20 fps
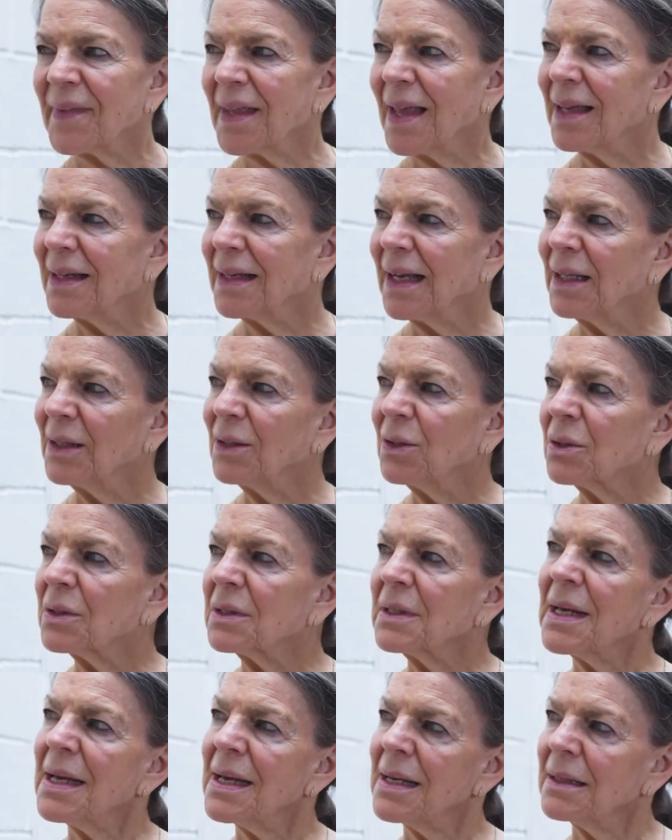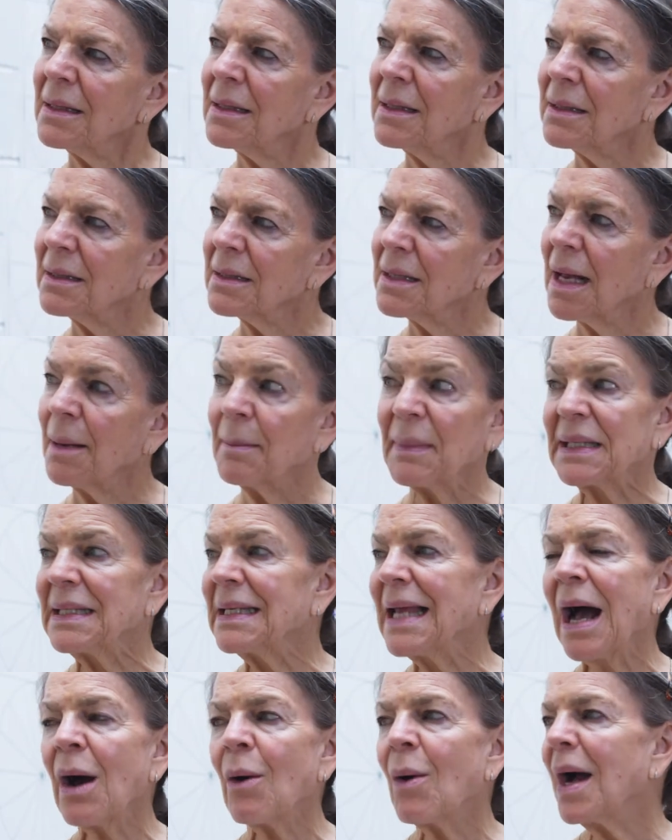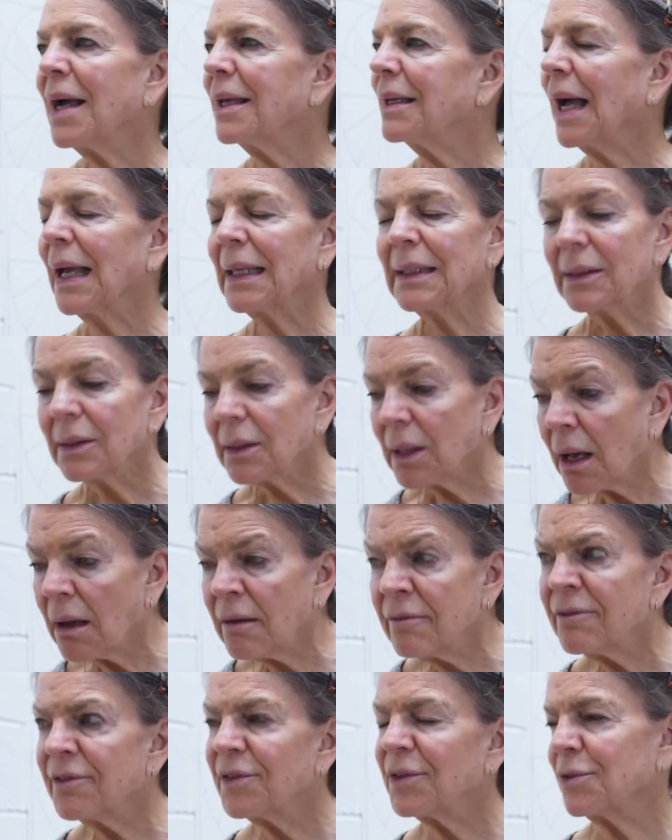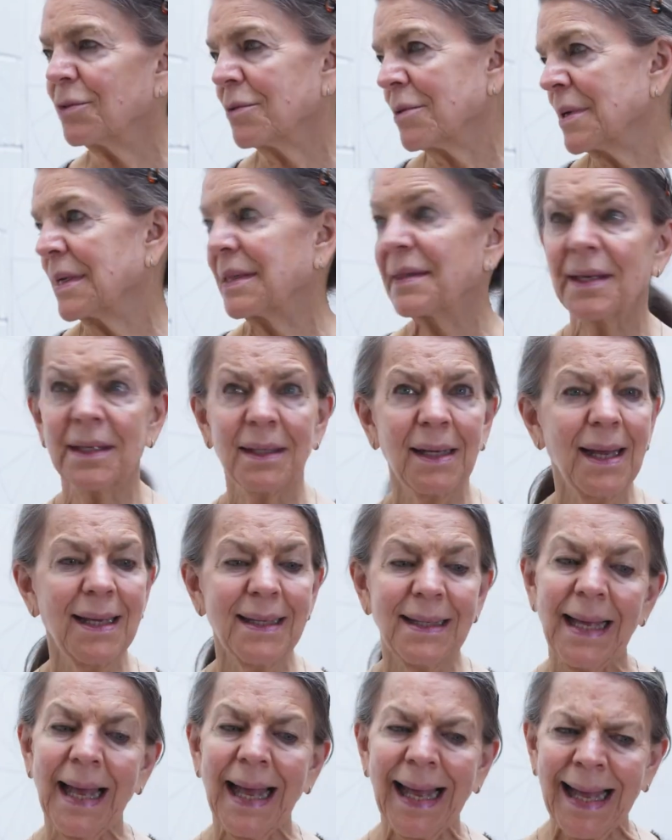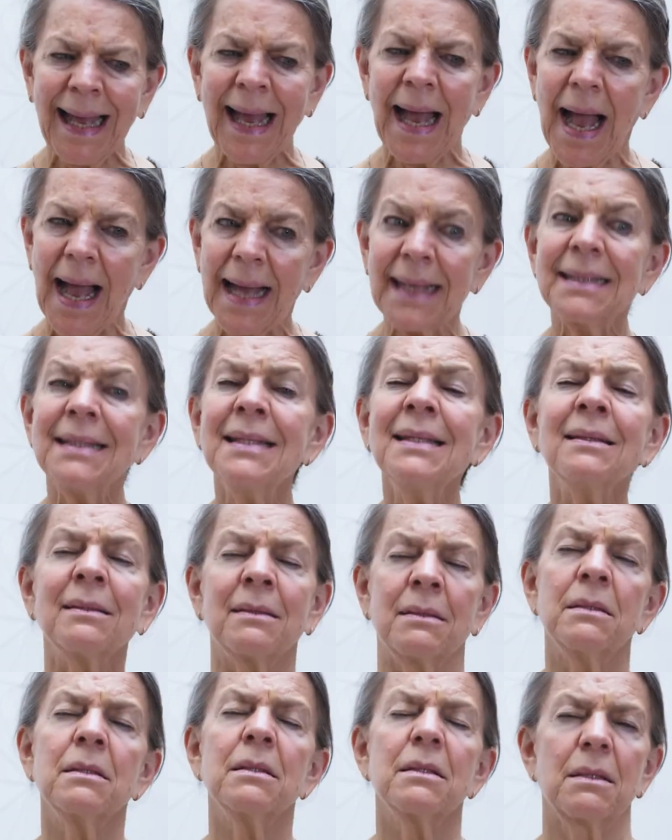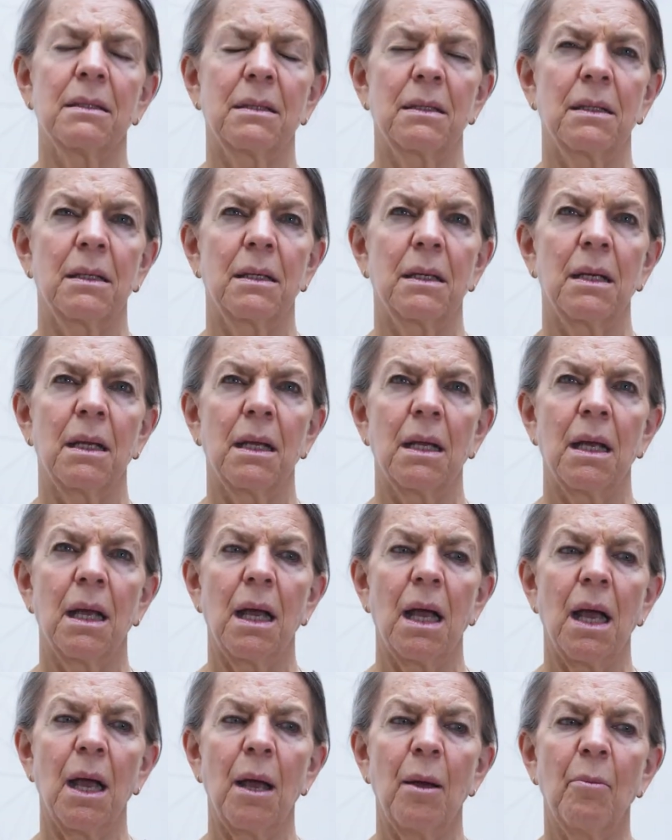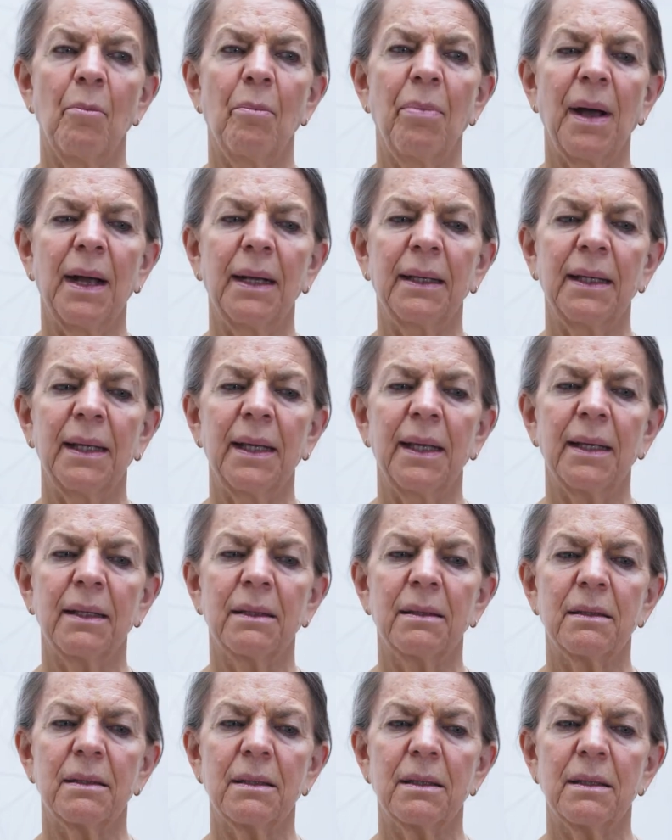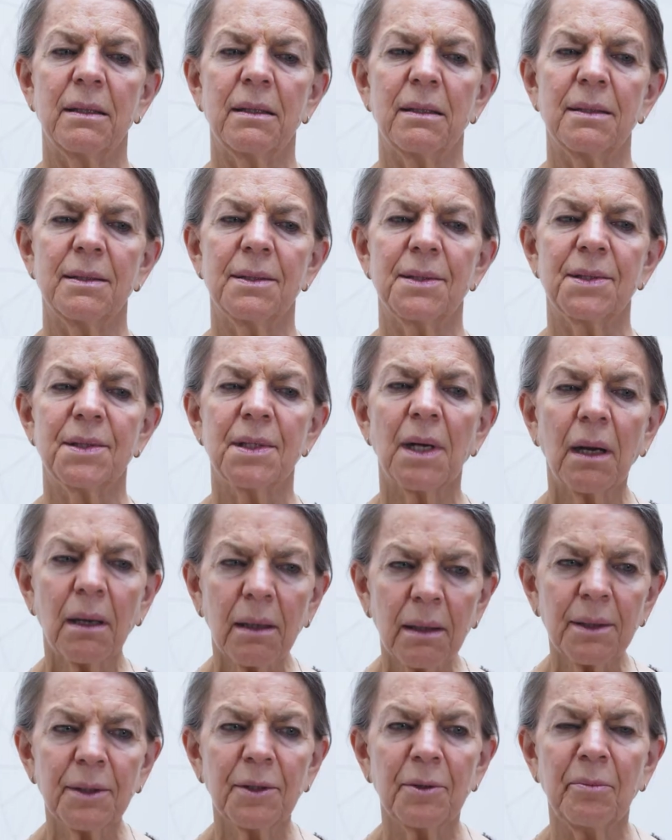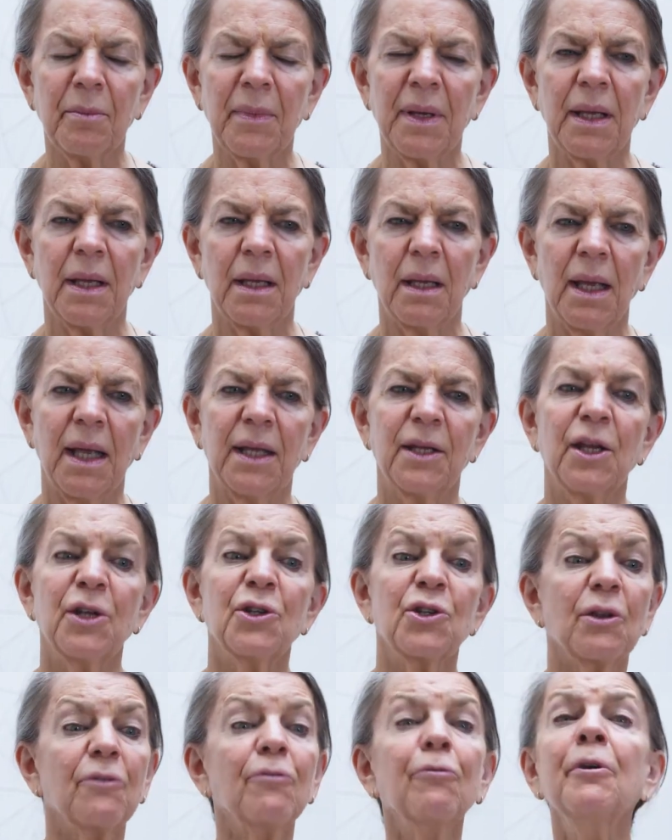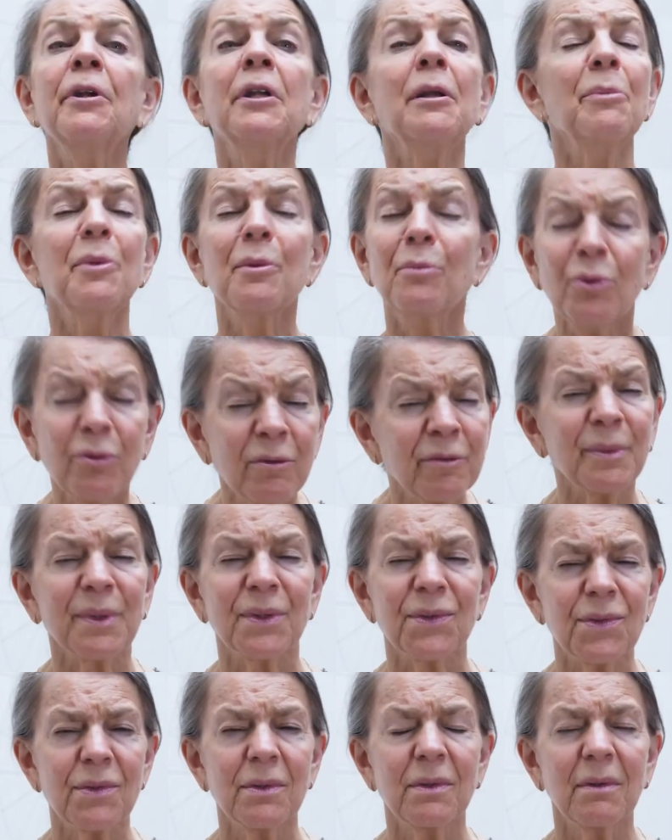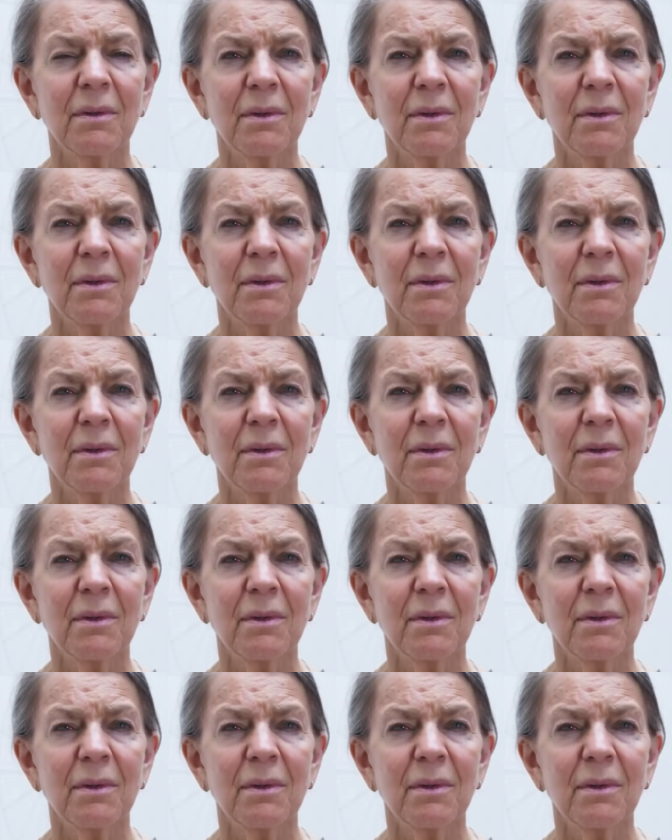And I looked at it. I mean, now I love the drawing. Then I didn't. But it started me, it freed up the movements.